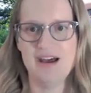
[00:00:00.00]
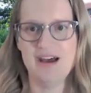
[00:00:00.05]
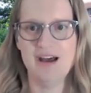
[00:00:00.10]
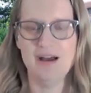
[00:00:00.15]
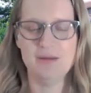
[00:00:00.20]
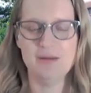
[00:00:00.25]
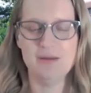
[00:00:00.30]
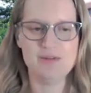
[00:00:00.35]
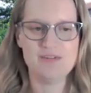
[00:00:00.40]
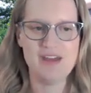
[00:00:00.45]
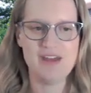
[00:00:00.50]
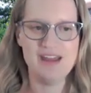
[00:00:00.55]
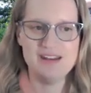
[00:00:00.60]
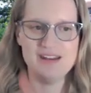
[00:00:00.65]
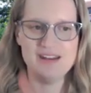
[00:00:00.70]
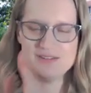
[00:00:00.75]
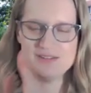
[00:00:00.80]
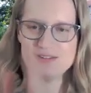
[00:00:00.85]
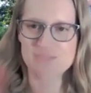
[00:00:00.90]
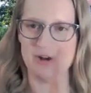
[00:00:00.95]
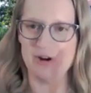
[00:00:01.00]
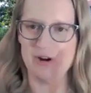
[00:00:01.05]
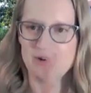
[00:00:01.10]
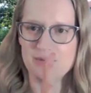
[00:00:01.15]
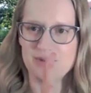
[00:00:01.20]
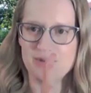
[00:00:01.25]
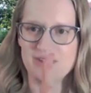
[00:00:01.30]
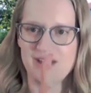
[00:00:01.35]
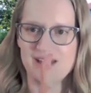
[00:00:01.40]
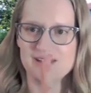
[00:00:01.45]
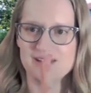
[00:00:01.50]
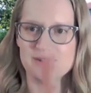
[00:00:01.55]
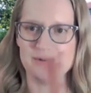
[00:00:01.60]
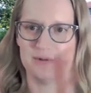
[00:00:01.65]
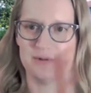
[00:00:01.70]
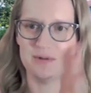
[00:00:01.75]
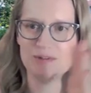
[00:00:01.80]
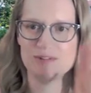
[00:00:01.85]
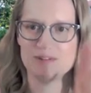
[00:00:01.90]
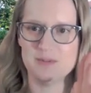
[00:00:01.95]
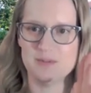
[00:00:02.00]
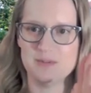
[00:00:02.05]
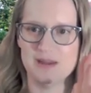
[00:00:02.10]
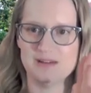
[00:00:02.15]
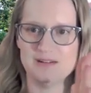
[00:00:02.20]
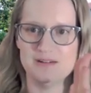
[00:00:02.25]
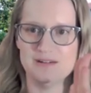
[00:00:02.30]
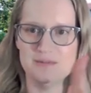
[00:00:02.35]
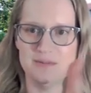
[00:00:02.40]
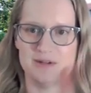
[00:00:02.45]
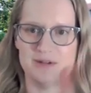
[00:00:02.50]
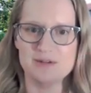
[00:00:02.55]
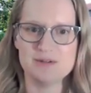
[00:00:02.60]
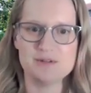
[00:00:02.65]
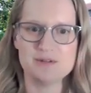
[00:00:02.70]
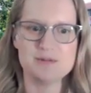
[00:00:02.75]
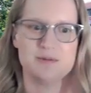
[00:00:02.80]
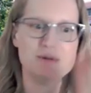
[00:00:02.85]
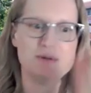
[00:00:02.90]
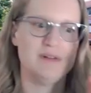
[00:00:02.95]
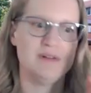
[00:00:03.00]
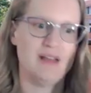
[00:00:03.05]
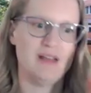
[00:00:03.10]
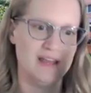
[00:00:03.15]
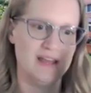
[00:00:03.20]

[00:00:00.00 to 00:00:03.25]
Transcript: We've kind of started with high school, expanded to middle school,